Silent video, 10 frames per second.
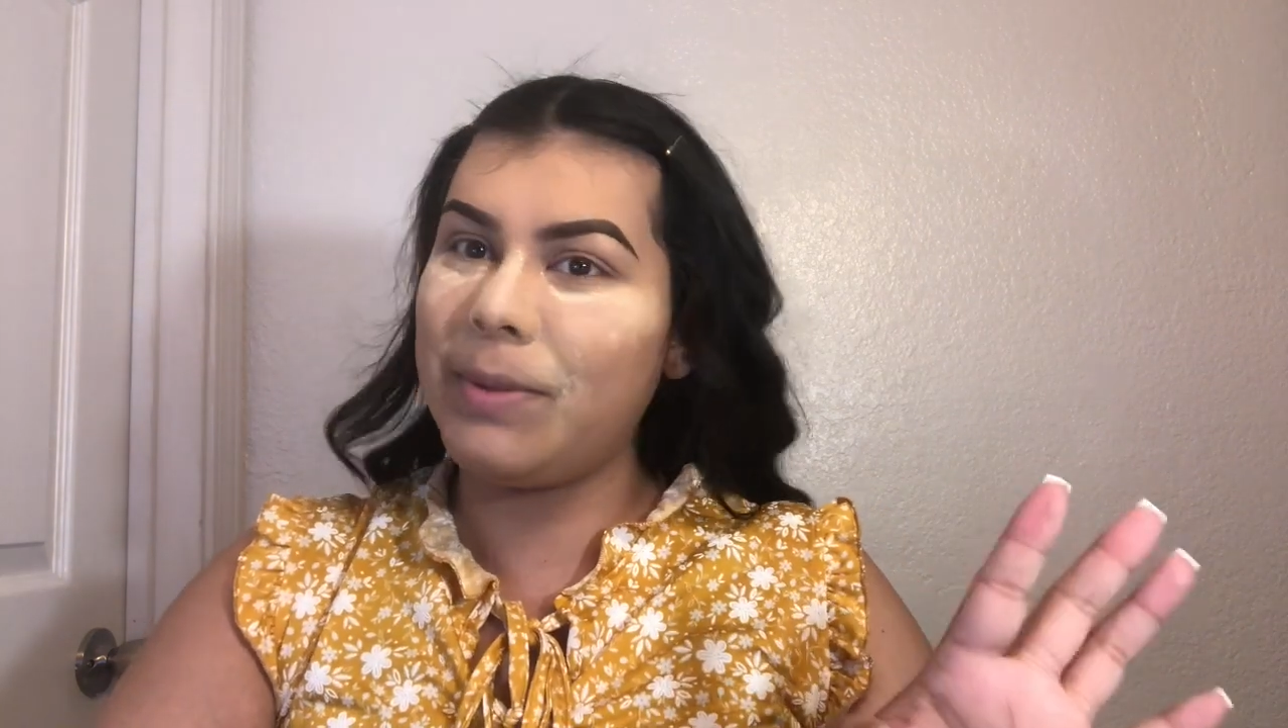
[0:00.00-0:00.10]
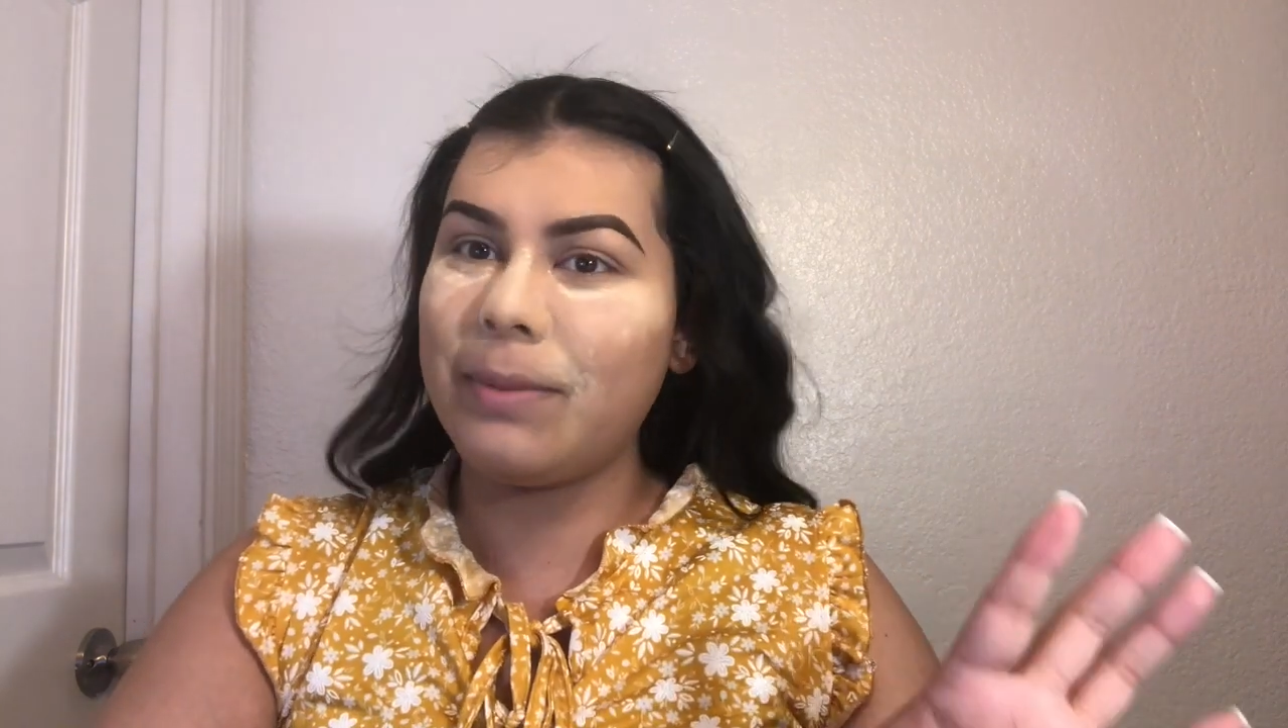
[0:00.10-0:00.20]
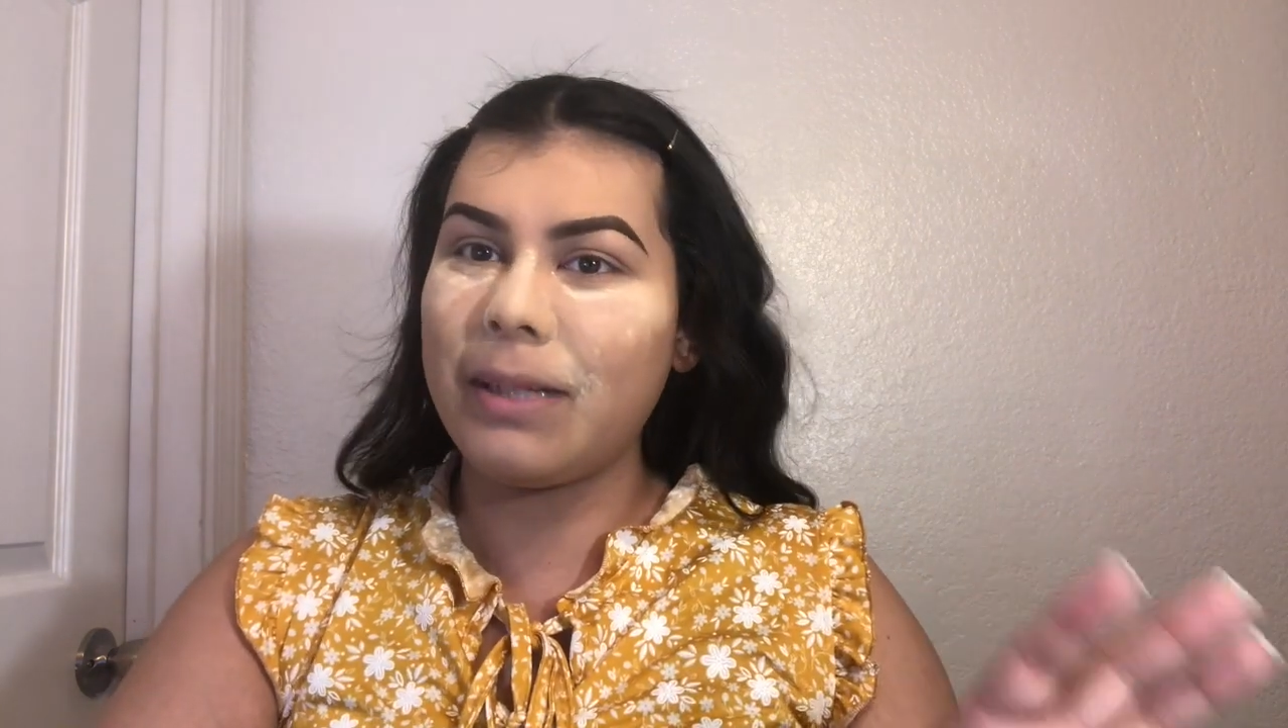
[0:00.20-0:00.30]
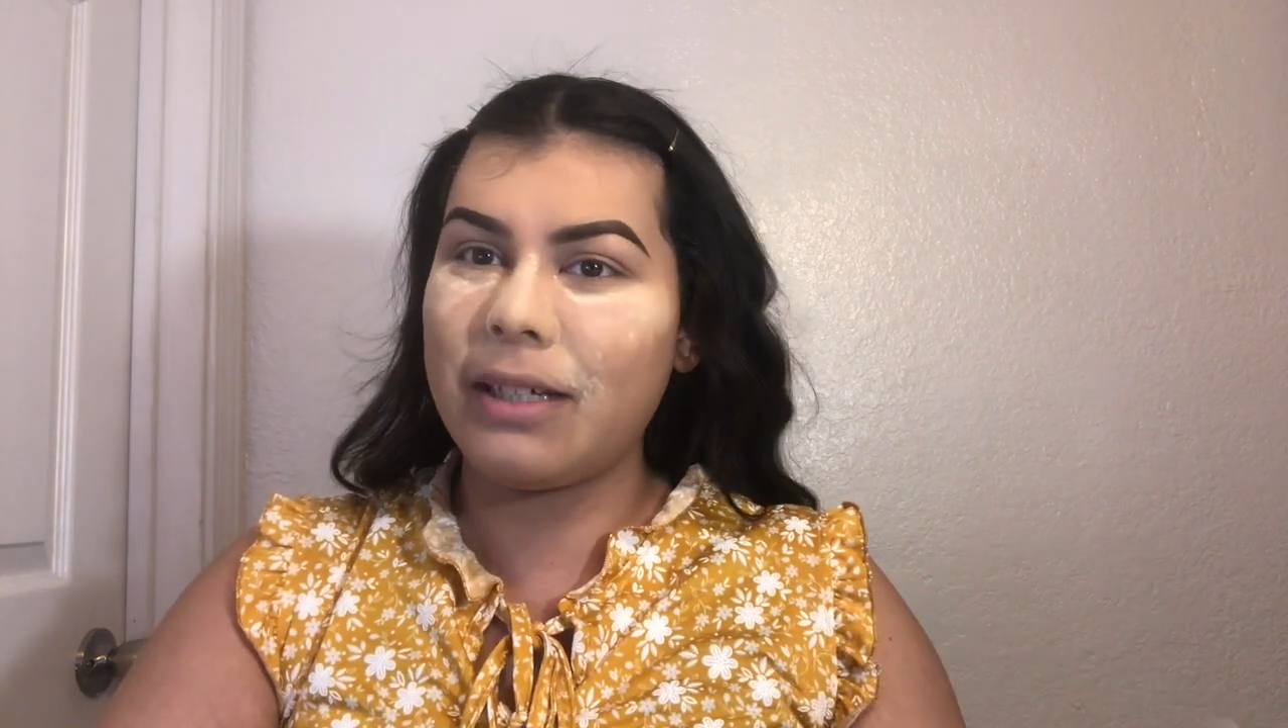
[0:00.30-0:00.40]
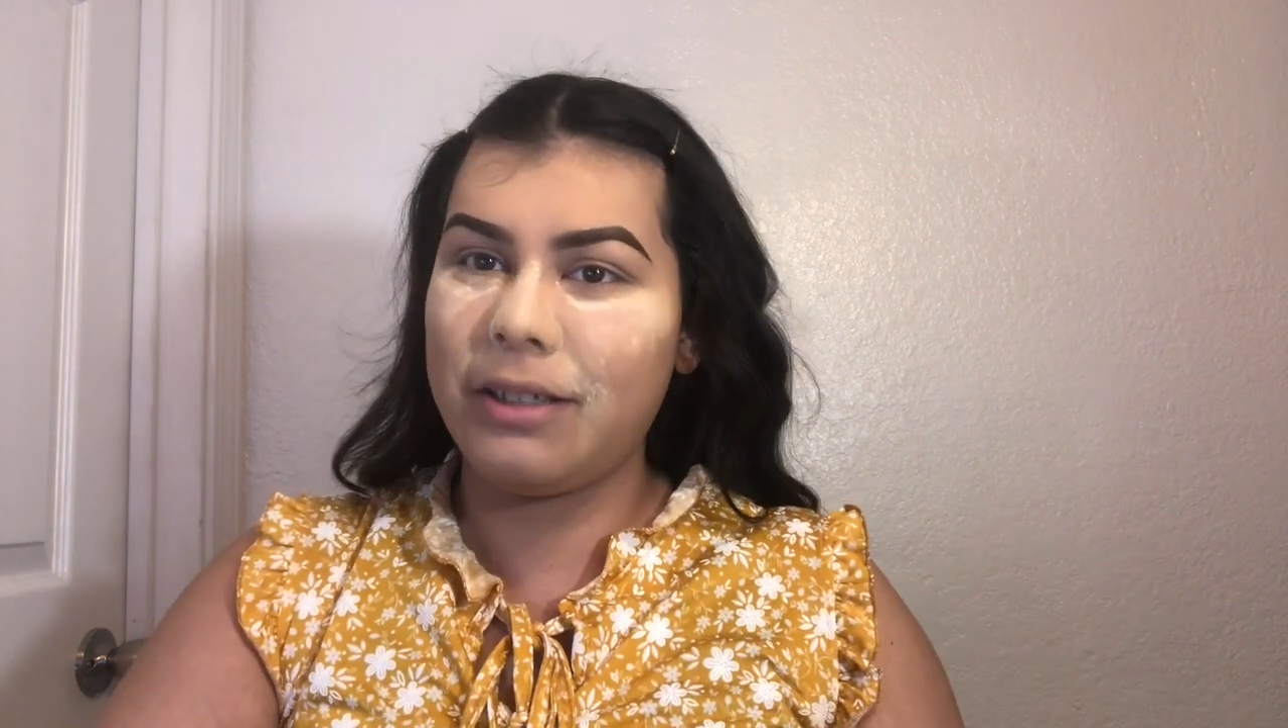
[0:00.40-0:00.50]

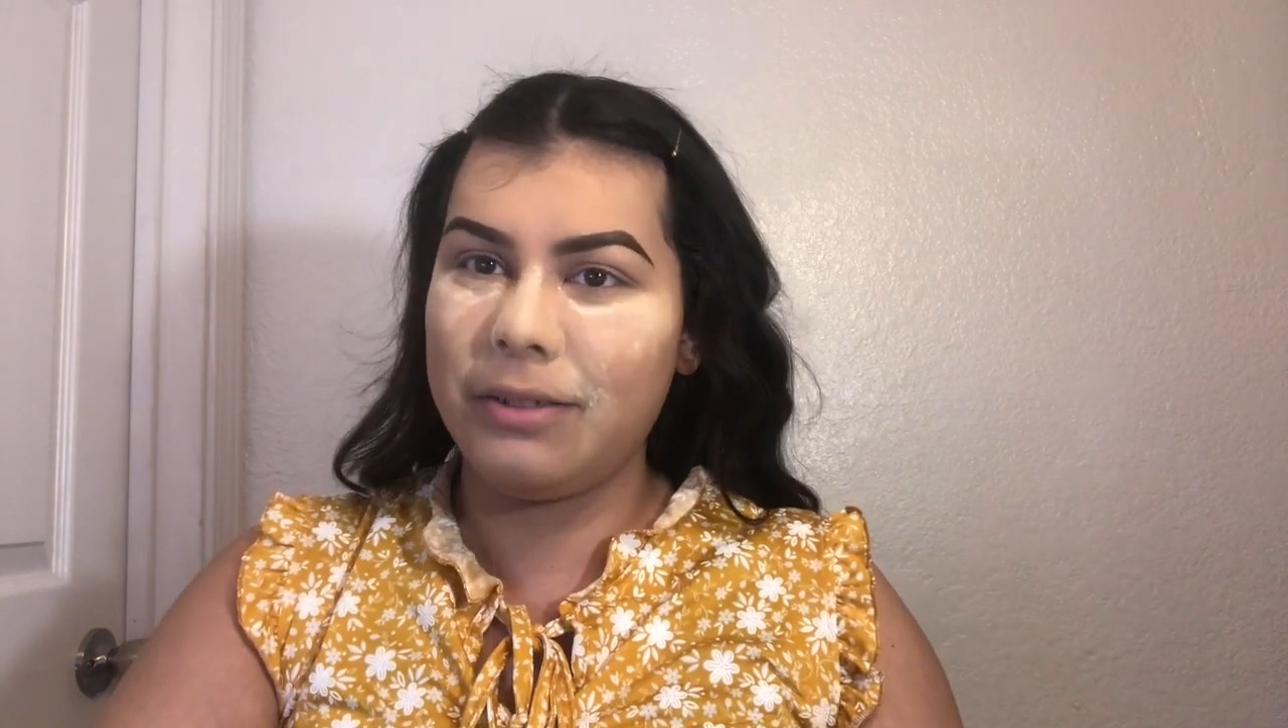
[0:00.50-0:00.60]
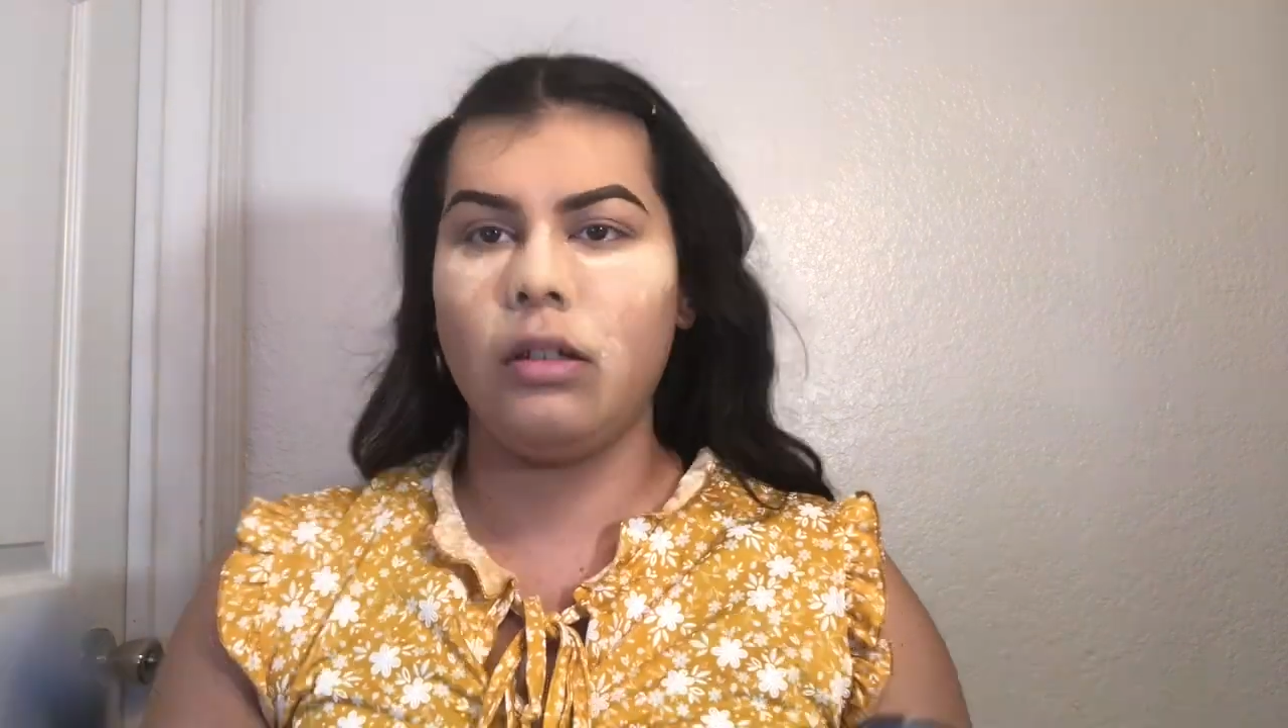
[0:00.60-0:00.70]
right back.